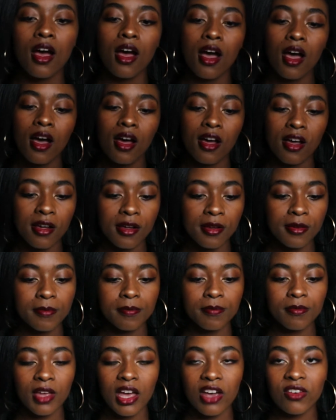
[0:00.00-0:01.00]

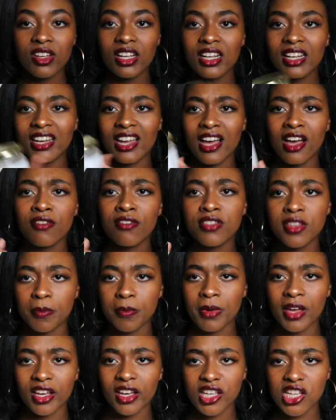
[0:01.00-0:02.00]
I really love the
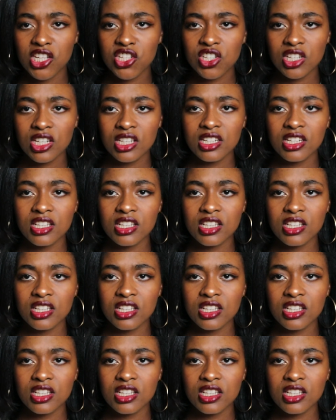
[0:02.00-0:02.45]
packaging.